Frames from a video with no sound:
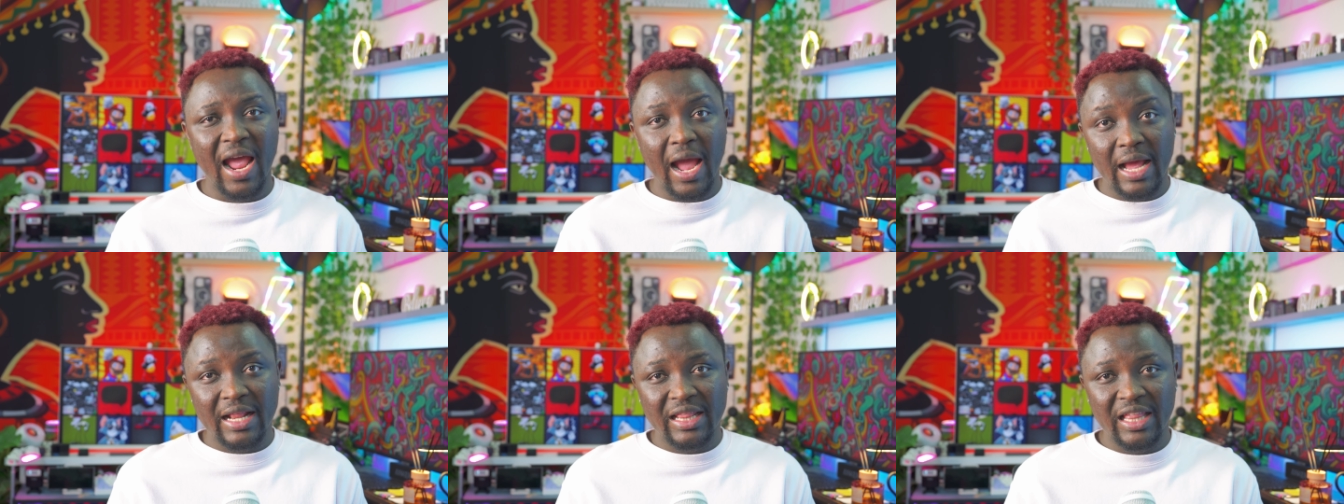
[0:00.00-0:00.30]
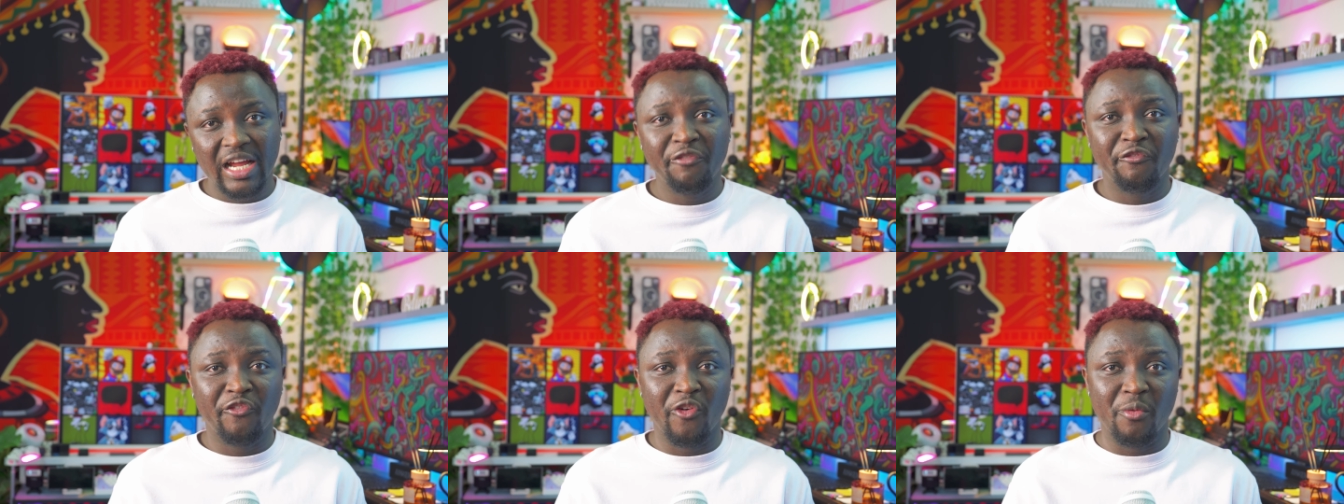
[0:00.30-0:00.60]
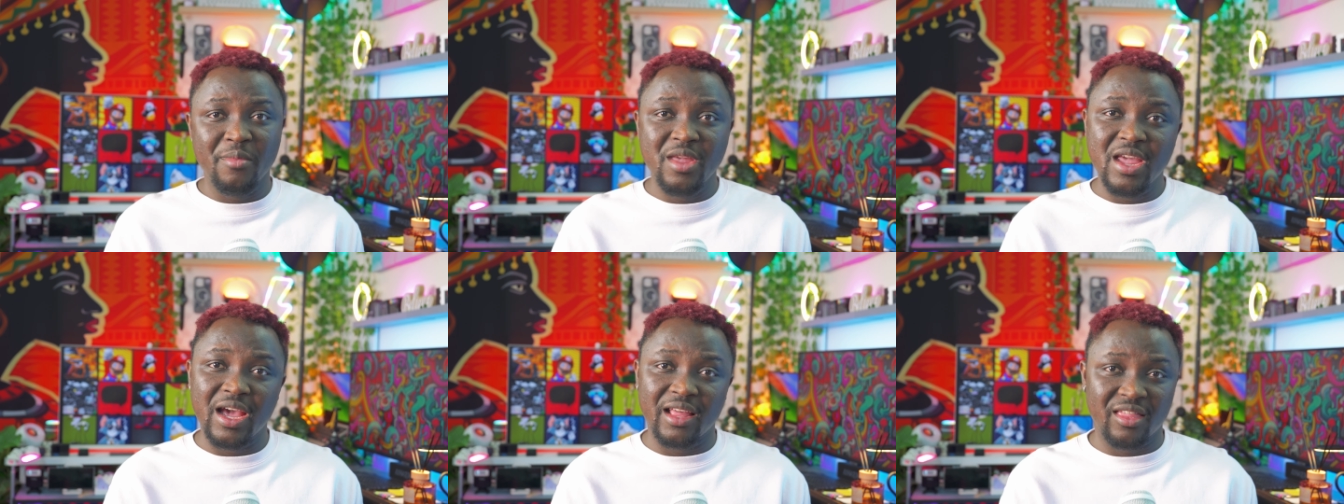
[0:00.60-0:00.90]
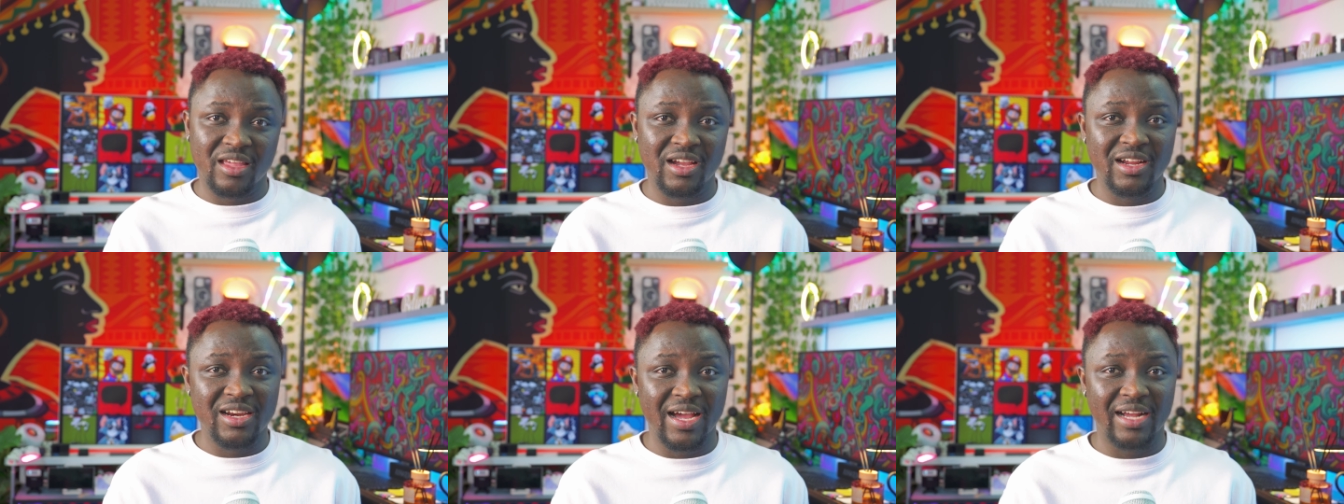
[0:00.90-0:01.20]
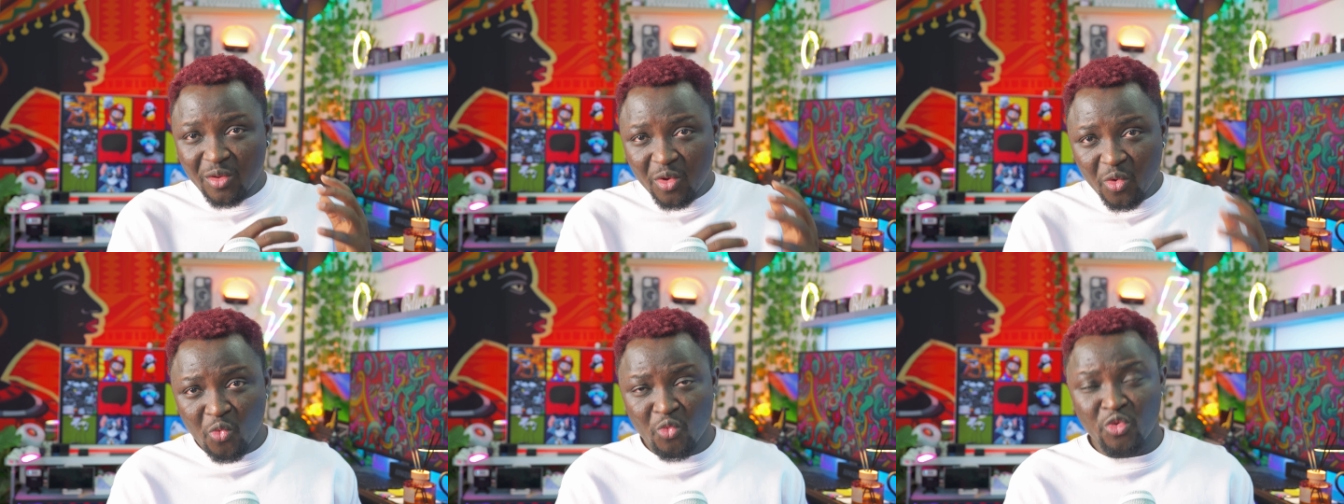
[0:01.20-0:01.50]
And that, for me, I think that
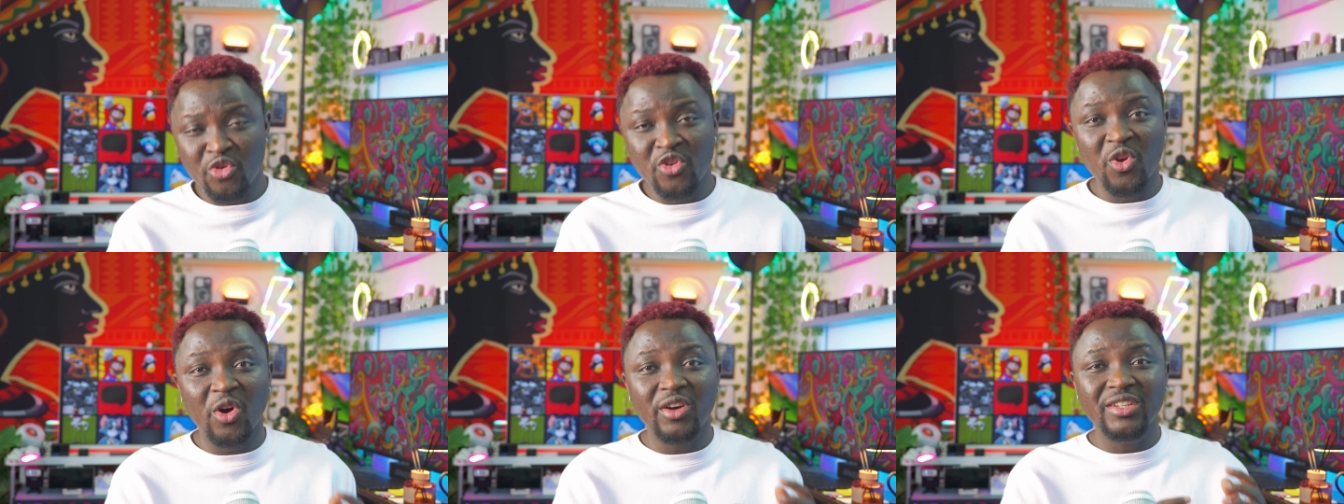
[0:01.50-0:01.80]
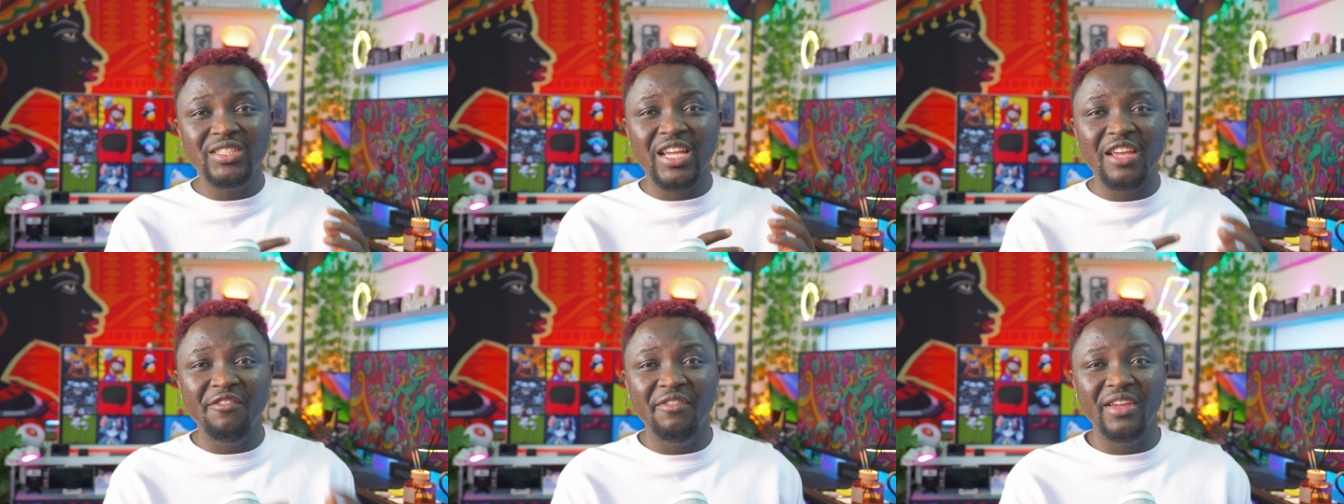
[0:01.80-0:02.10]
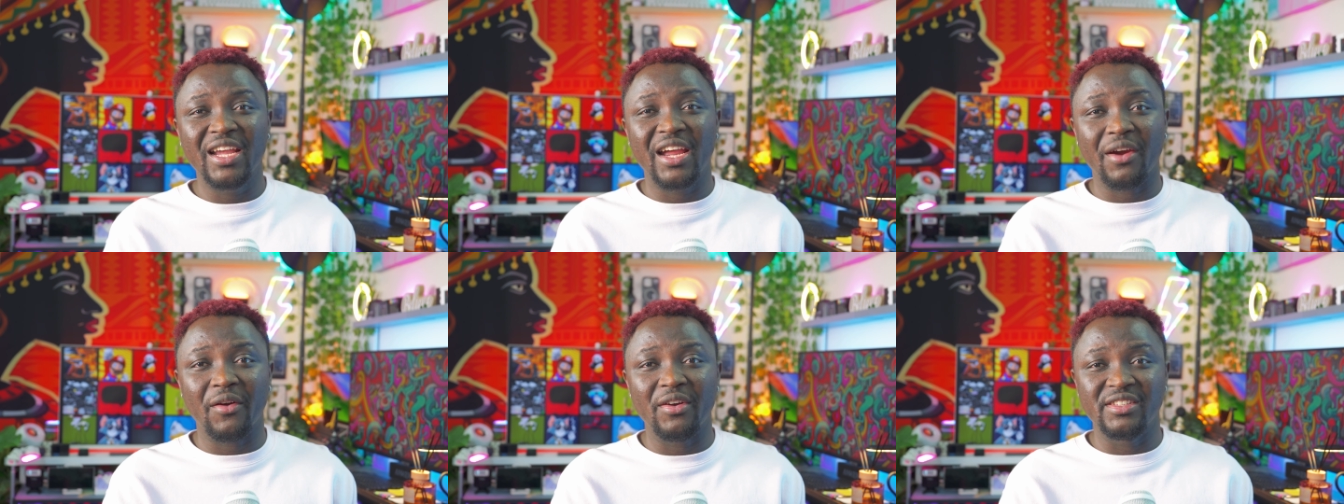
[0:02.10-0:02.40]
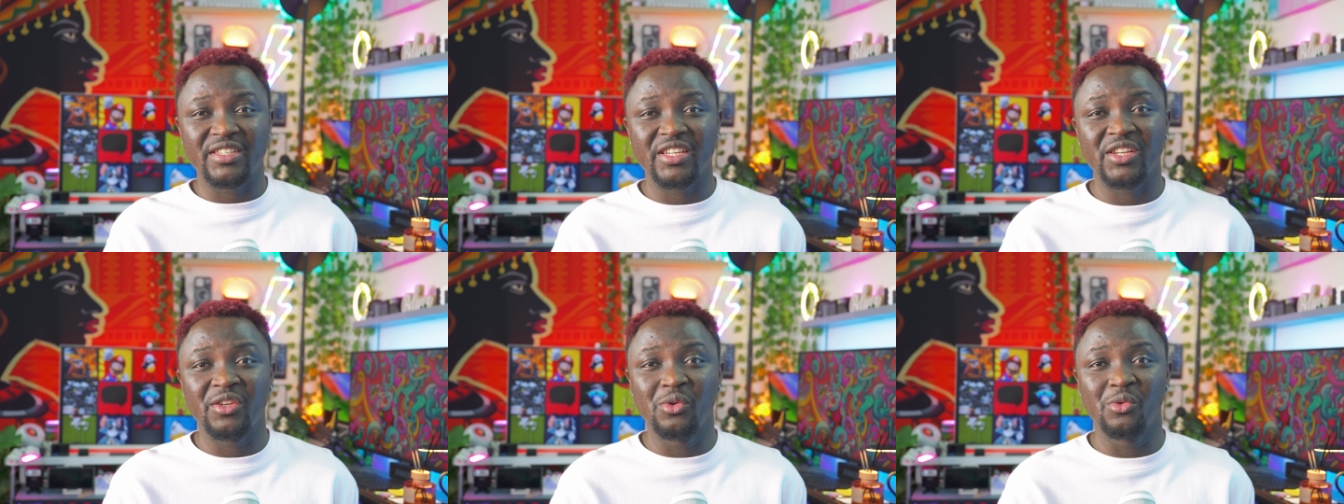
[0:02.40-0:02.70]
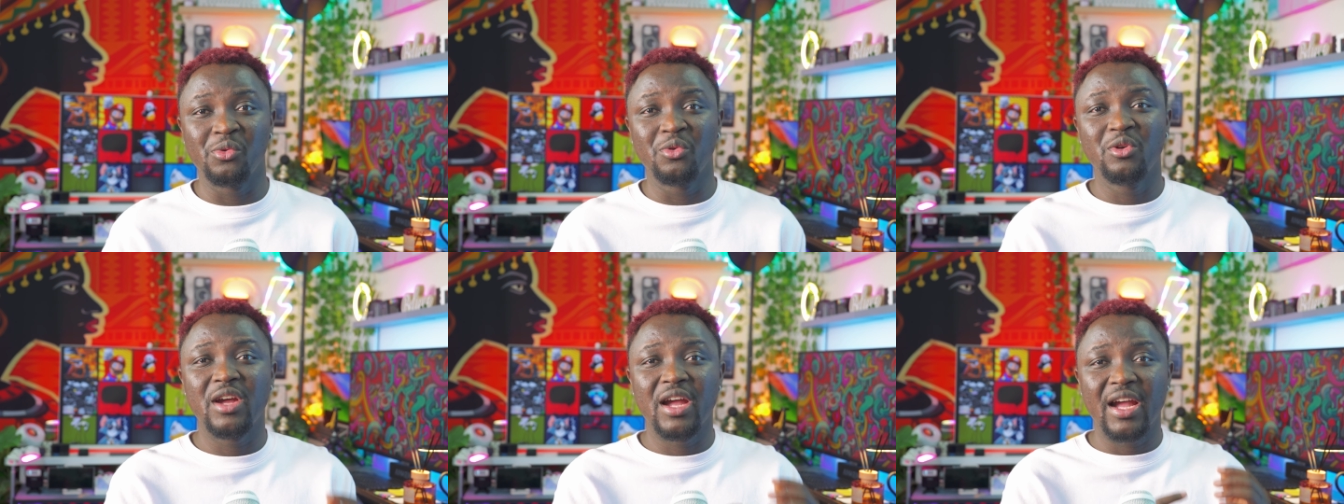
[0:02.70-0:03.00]
would not even guarantee
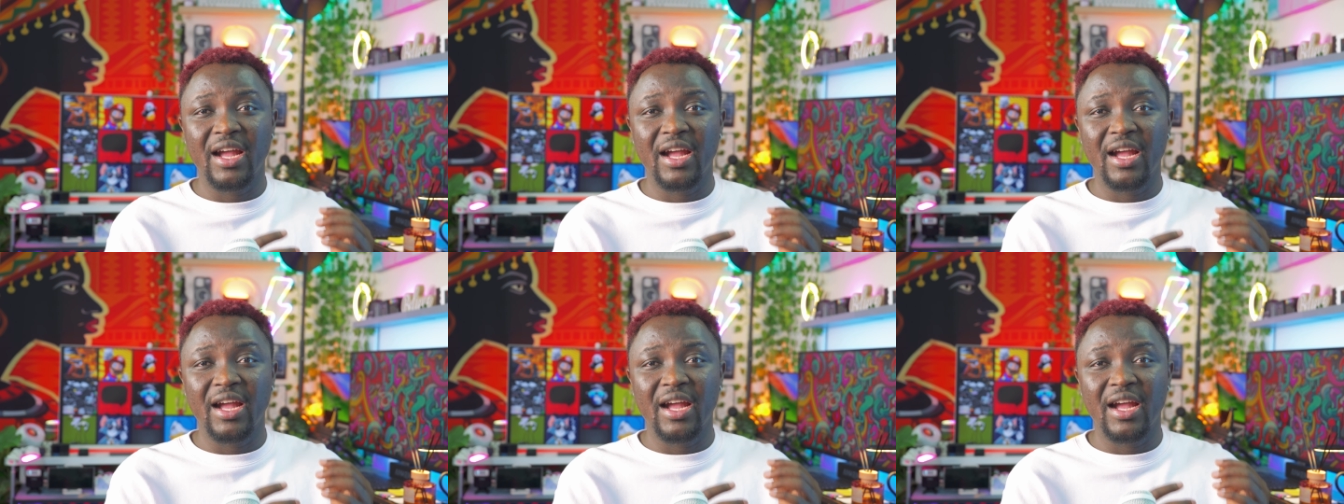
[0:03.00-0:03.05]
you